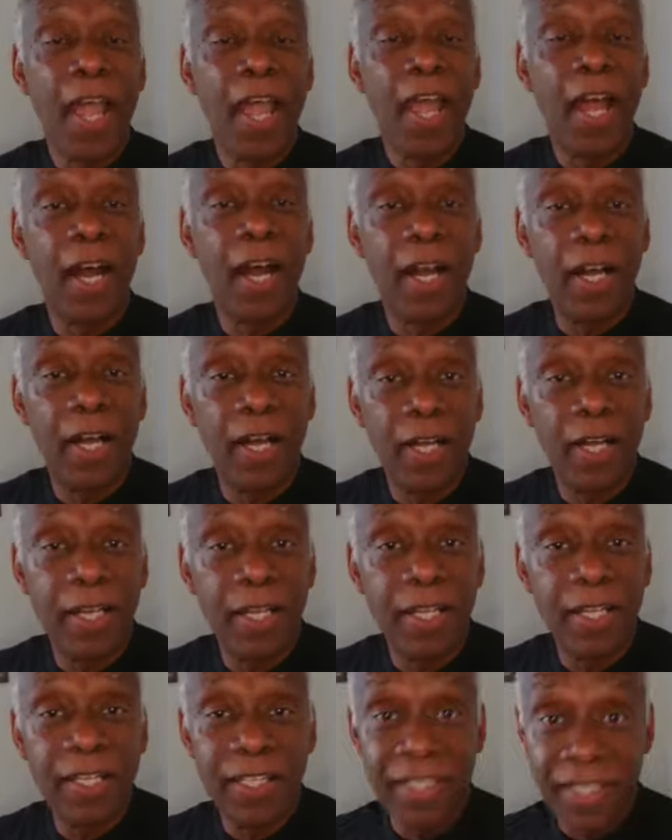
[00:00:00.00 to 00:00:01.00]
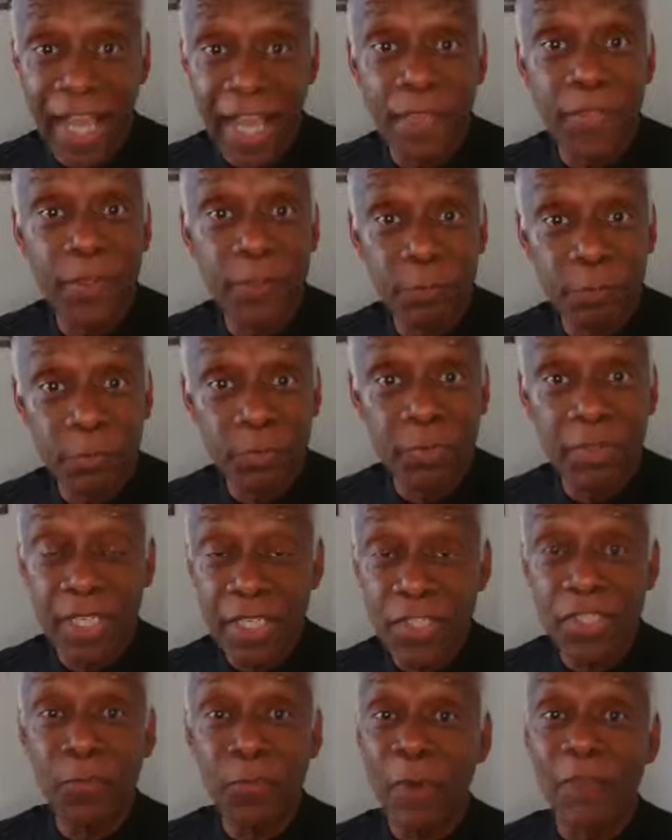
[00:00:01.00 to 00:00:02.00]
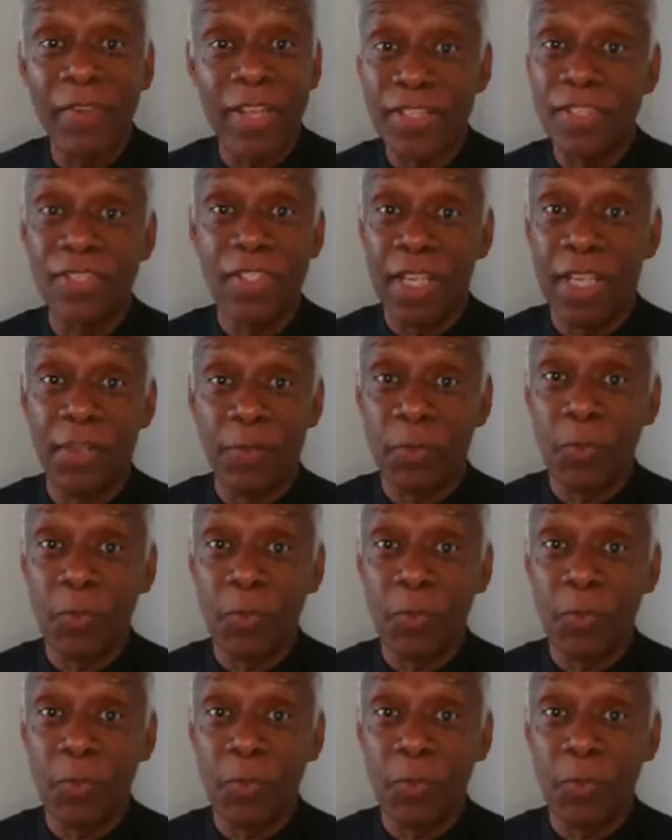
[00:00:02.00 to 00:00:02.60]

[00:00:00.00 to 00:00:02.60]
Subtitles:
Yeah, the teaching Revelation